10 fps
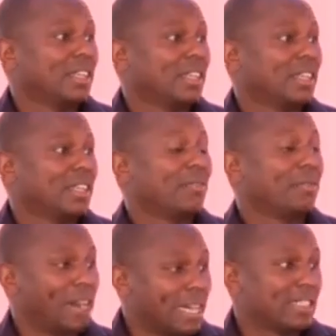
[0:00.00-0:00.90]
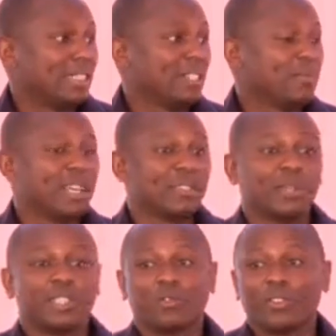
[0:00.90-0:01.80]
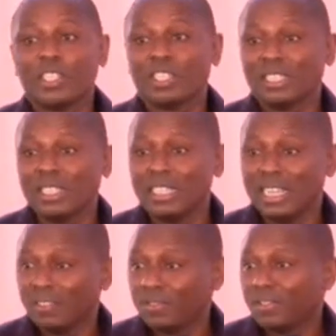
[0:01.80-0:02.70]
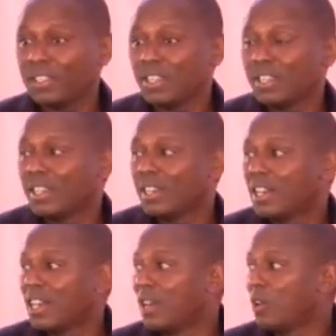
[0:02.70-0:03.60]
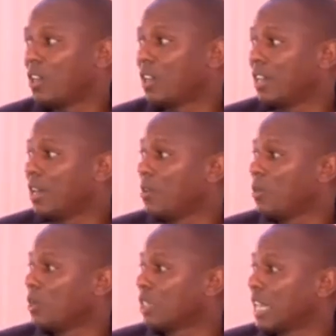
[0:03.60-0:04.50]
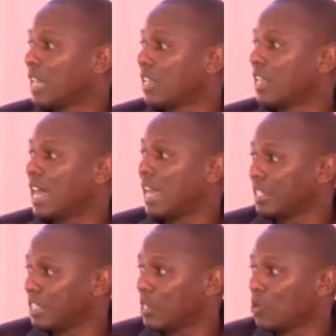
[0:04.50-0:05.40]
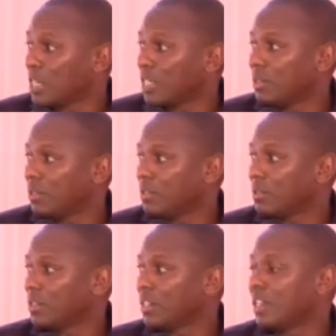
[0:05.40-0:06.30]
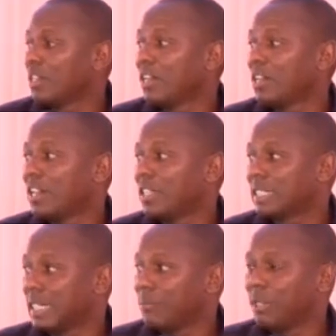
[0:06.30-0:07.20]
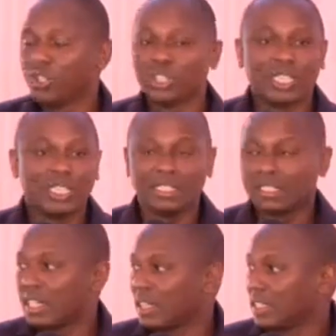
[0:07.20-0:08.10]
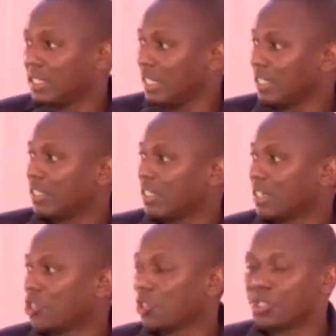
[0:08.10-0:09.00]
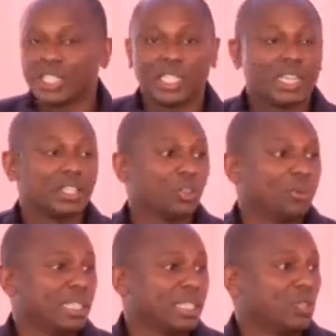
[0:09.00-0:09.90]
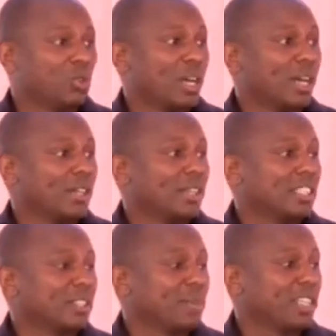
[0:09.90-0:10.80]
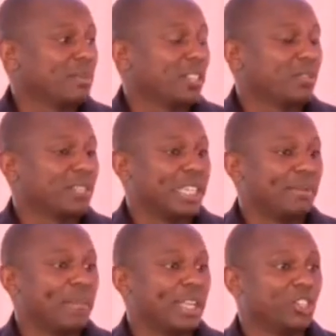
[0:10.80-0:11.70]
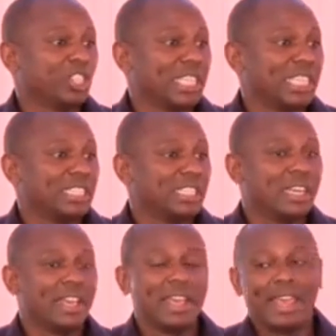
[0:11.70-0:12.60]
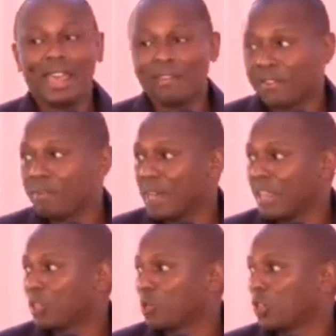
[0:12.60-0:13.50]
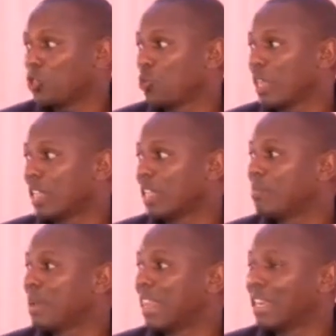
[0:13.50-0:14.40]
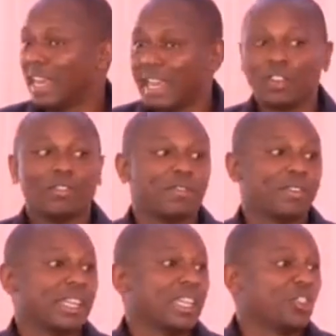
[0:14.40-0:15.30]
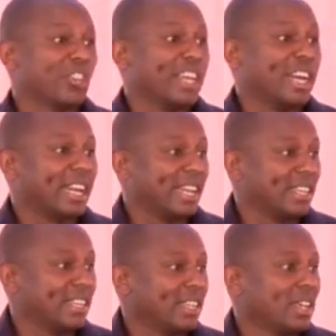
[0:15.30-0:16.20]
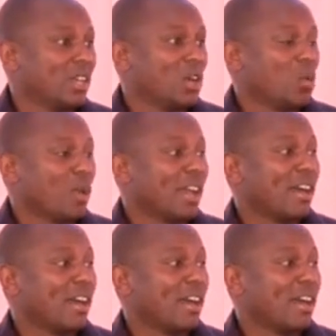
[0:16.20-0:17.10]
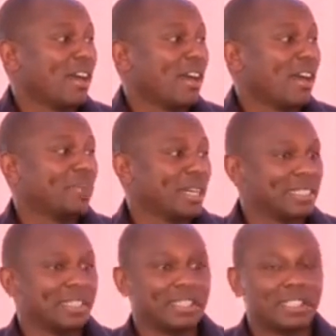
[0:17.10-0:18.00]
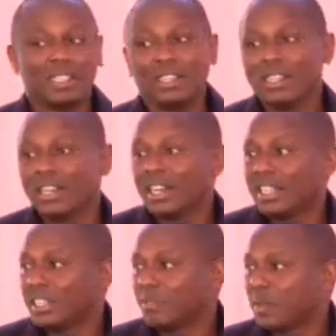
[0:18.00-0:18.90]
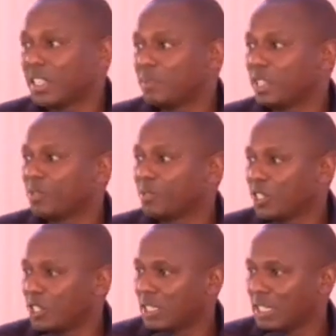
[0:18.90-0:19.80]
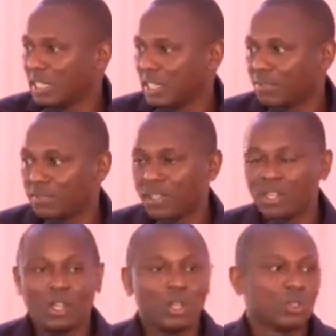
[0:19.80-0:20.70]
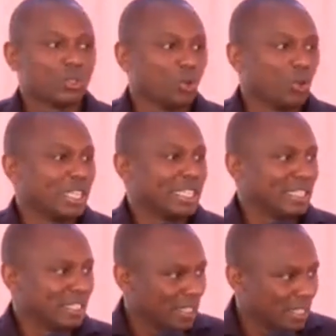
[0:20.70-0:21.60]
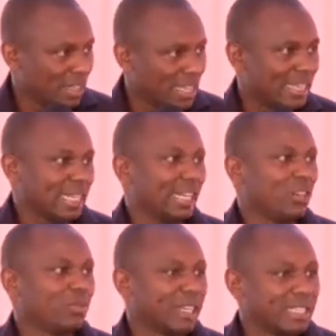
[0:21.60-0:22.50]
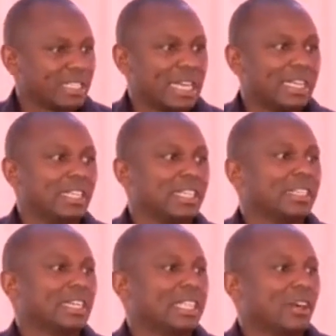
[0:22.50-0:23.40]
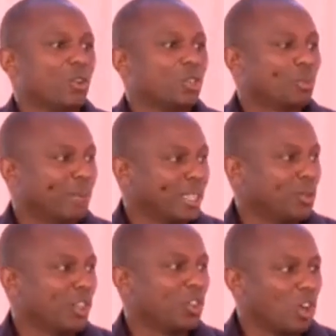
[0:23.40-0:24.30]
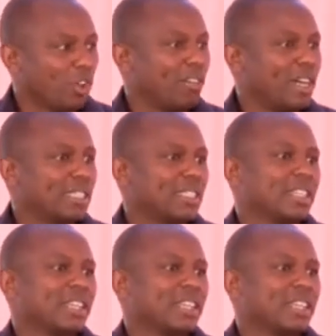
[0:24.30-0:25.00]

The first disbursement of NGCDF uh, uh, was done early January, uh, 10 billion shillings, and the CS National Treasury has committed to a disbursement of 10 billion shillings every month to ensure that by the end of the financial year again, we have 100% uh, disbursement of NGCDF. So it is that kind of understanding that I want to plead with all of us